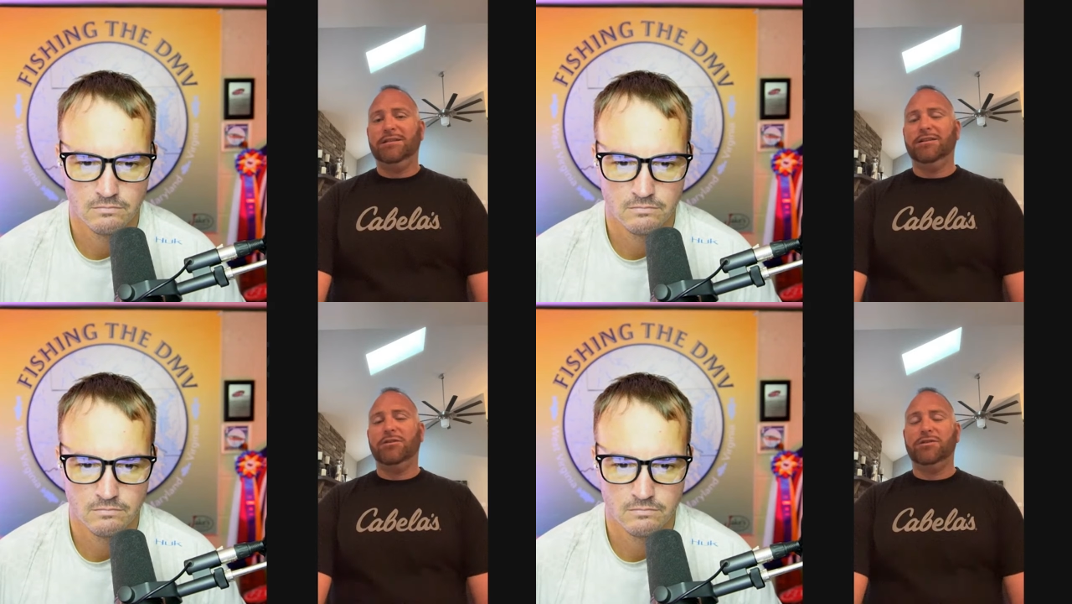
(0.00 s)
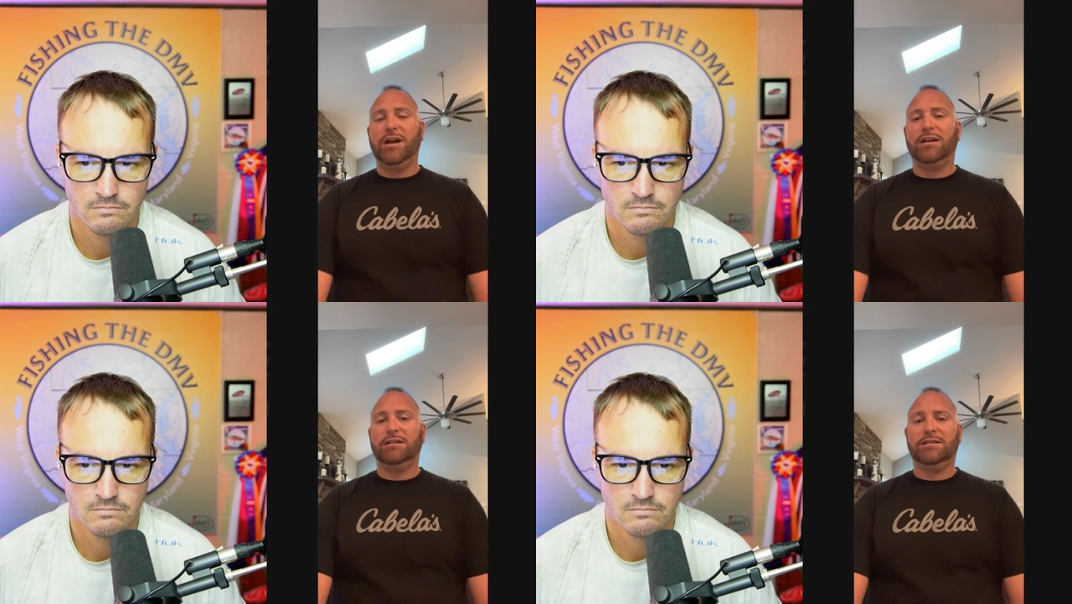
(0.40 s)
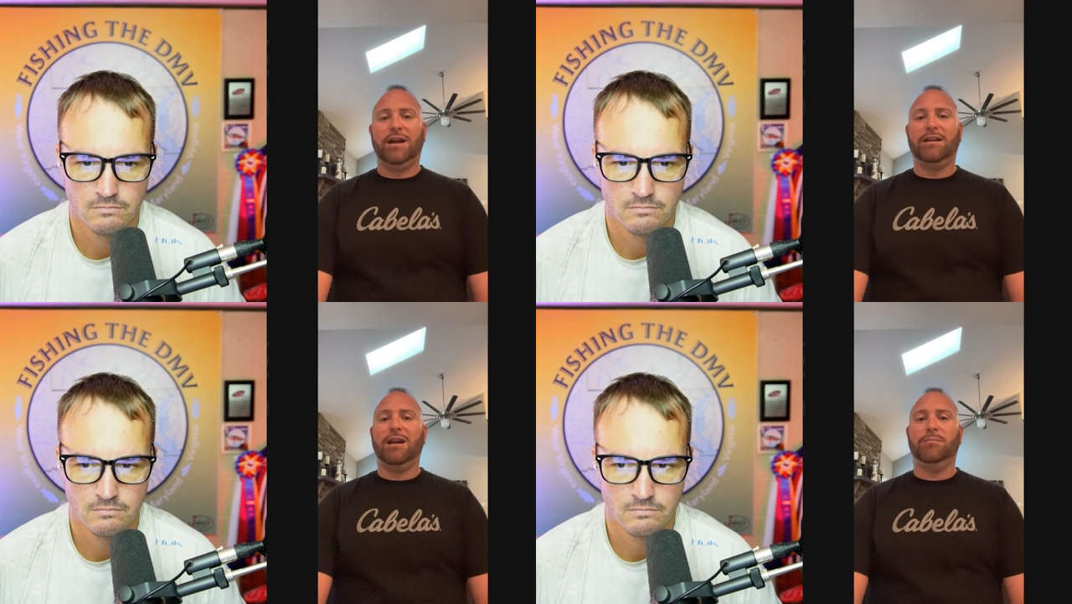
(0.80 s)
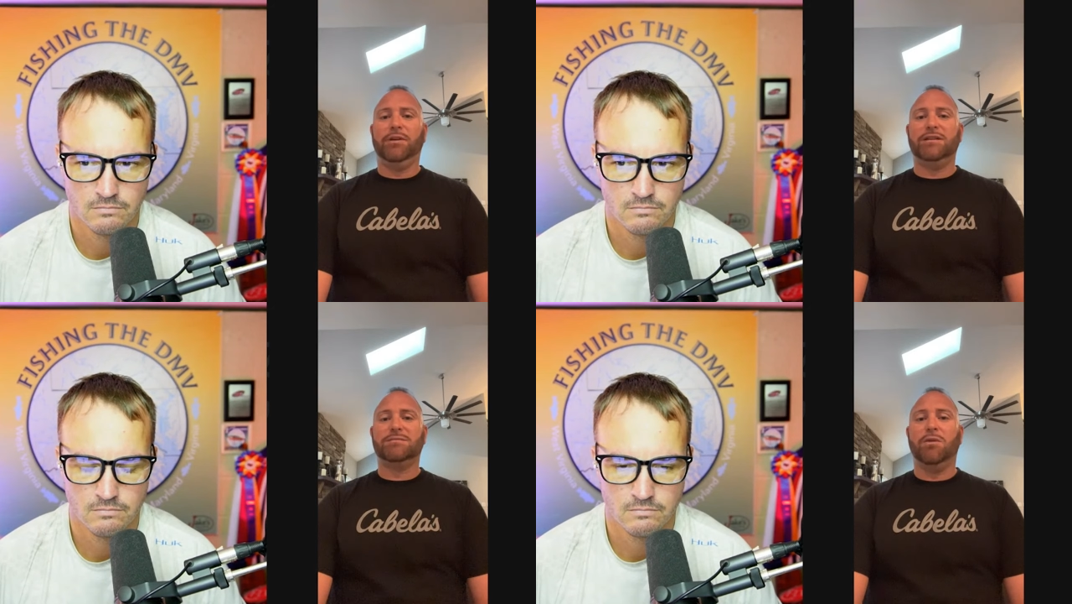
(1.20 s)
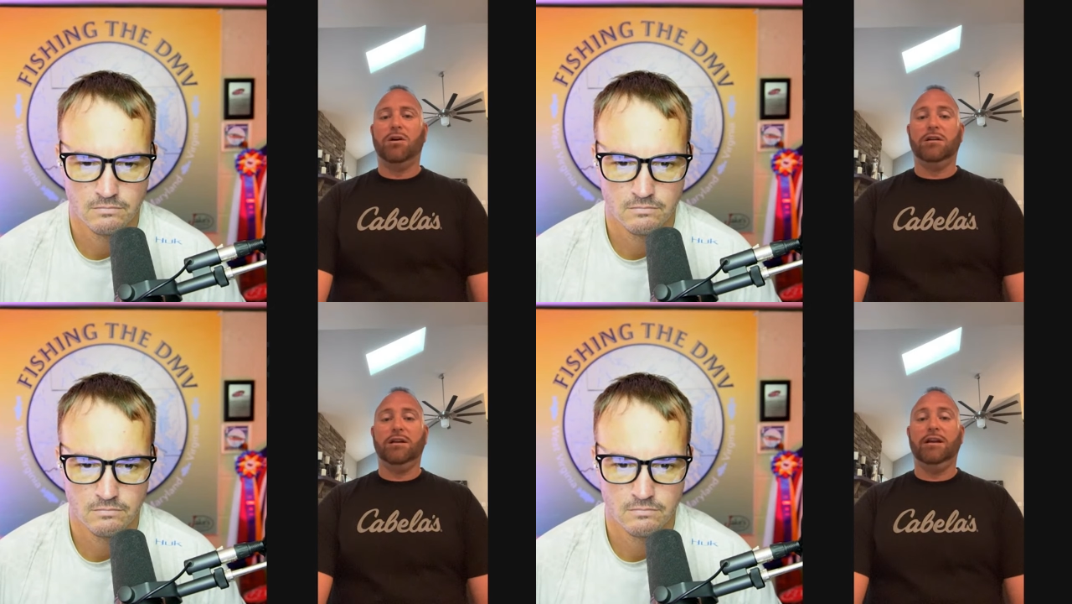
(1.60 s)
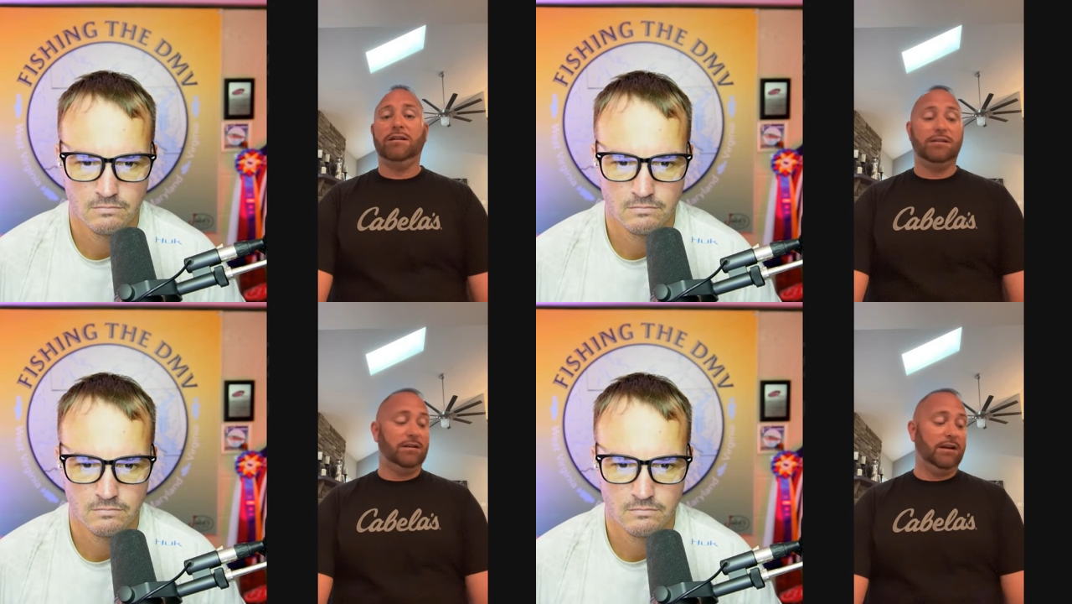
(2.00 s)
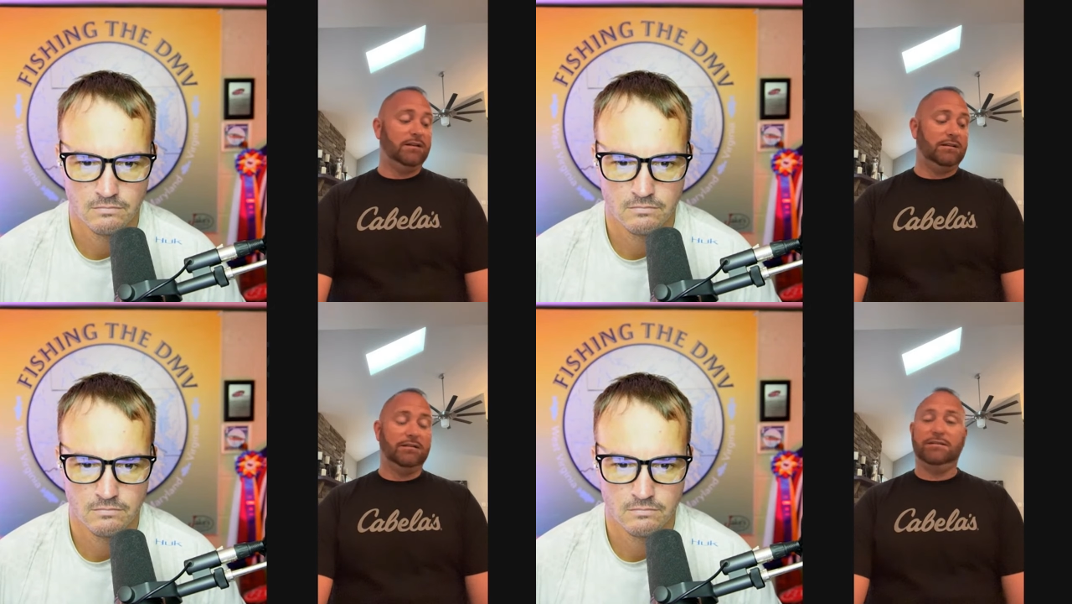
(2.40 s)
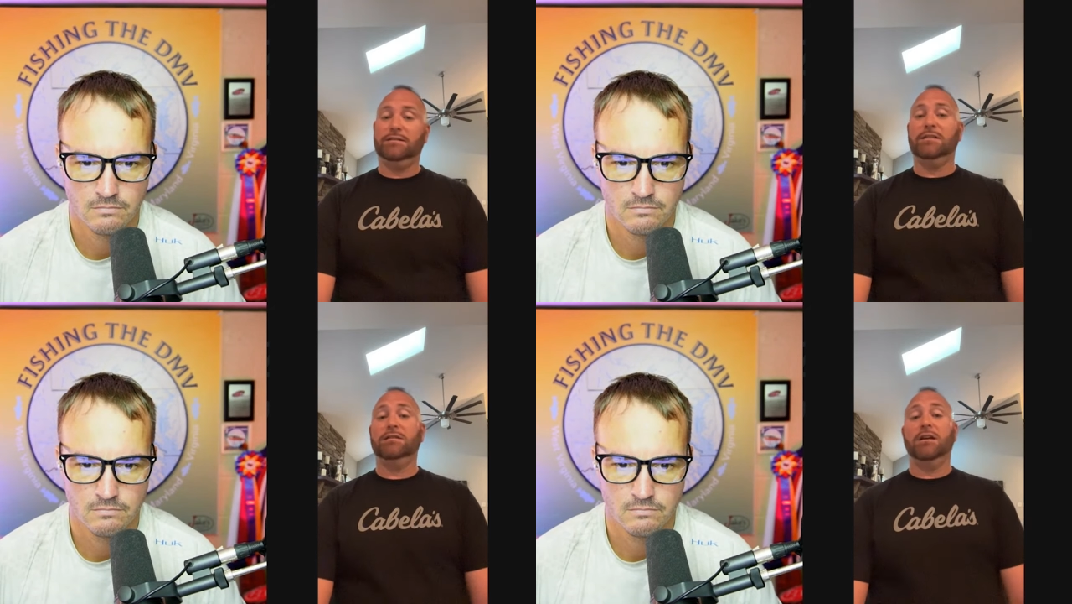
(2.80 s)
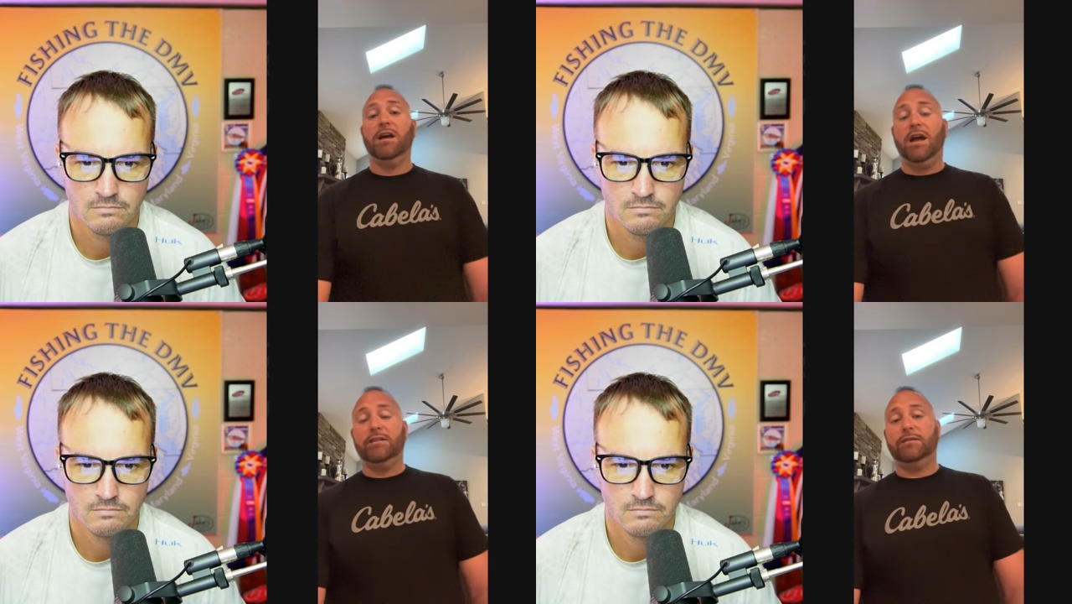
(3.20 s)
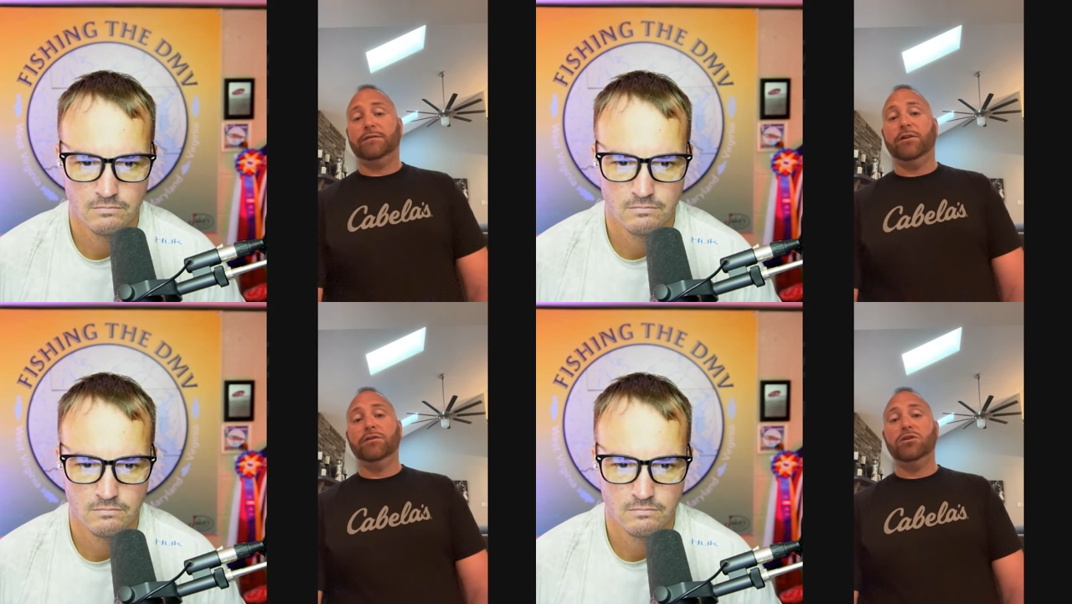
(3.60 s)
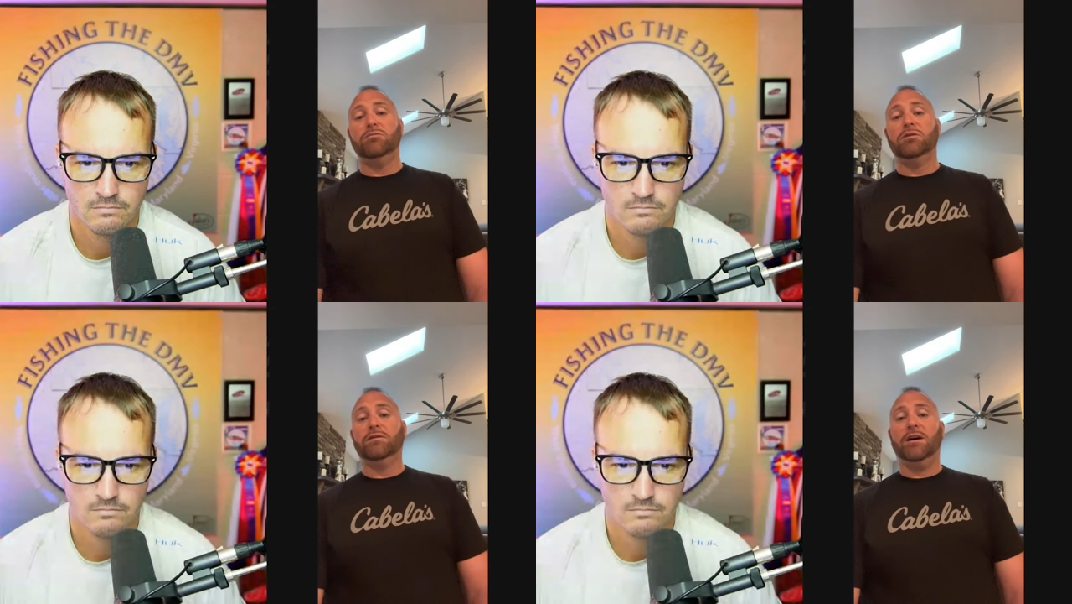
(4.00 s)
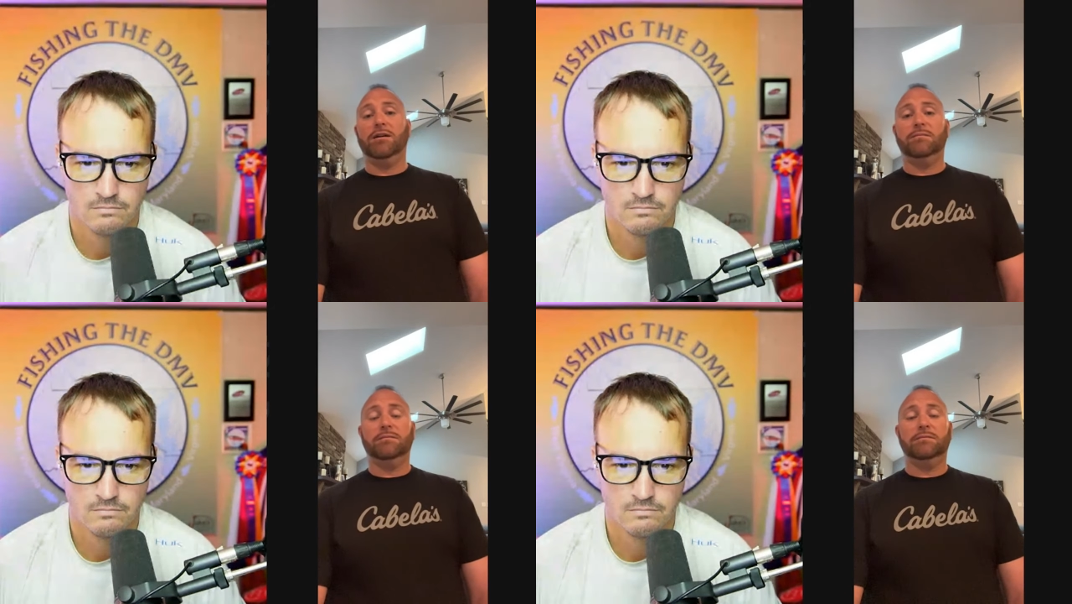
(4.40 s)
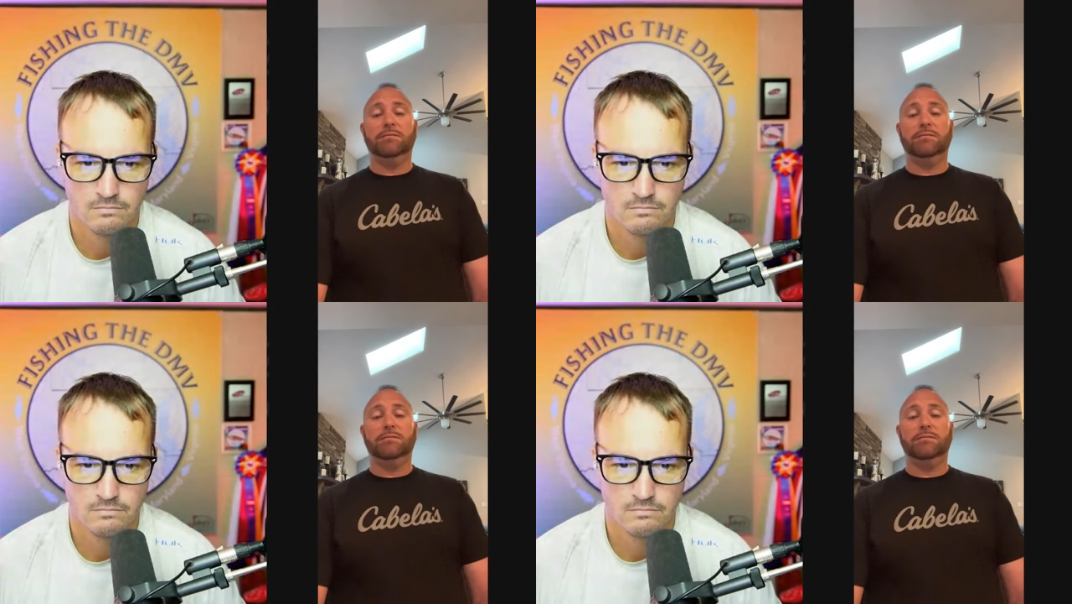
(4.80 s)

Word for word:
Speaker 1: you know you got to kind of got to play it smart. And and the further you move up,